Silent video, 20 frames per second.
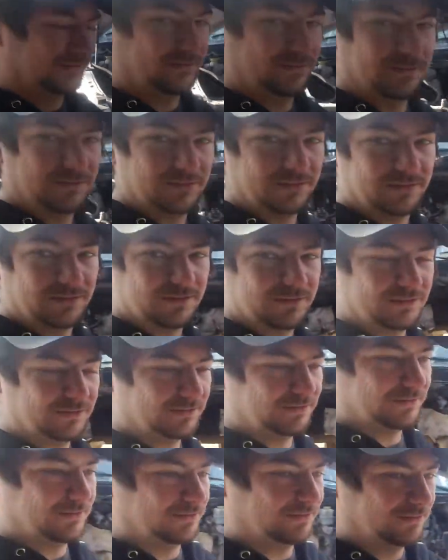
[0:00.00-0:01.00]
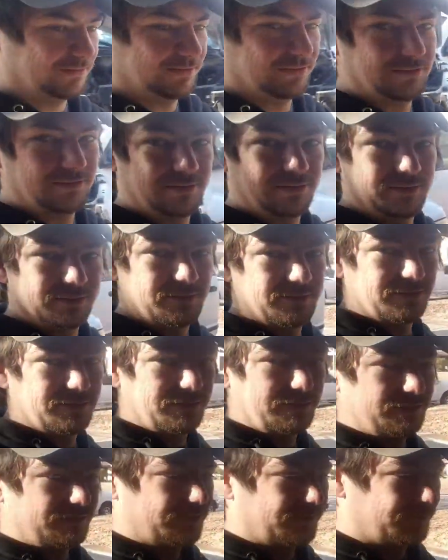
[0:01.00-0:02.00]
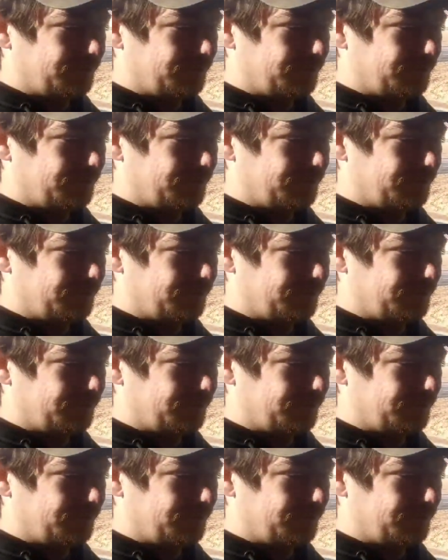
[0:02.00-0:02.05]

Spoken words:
I've been cleaning. I got a new toy.